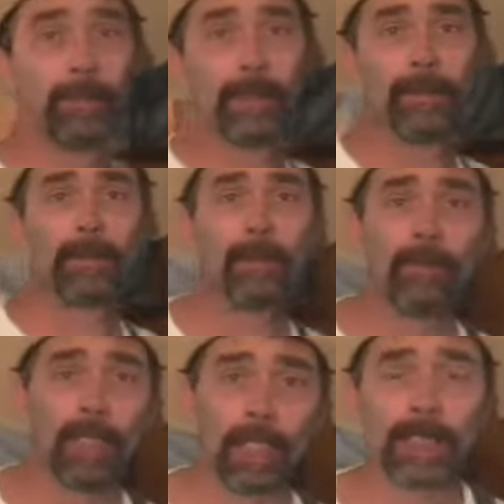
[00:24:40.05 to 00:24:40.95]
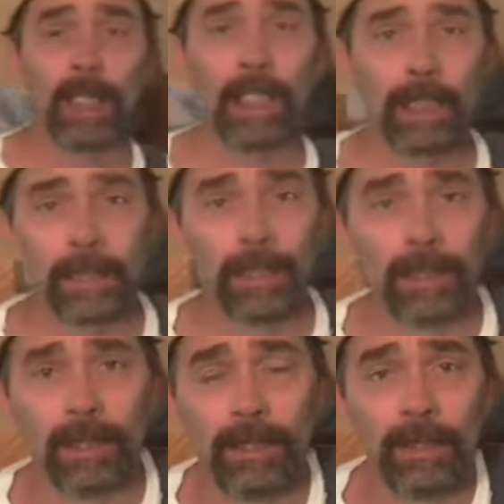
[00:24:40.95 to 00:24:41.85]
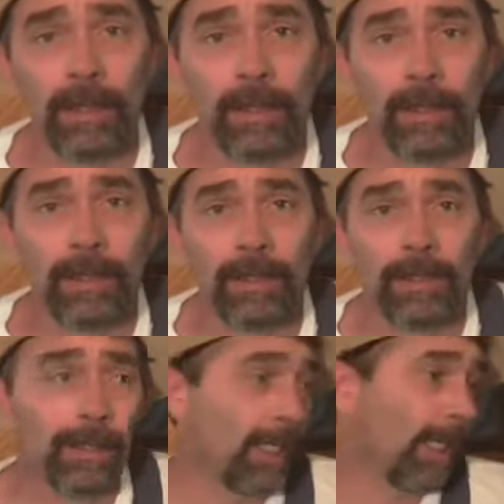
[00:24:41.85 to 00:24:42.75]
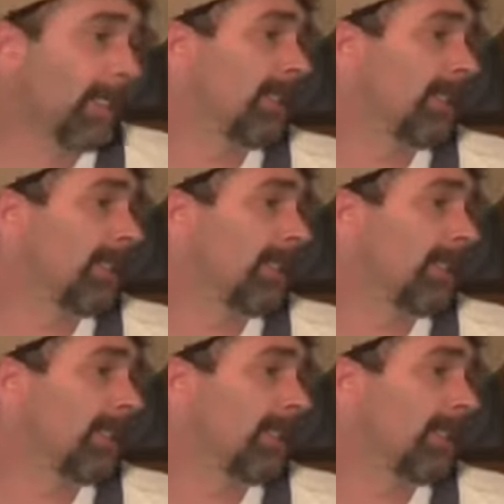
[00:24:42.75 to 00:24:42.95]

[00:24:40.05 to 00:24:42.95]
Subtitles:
people don't want to change. I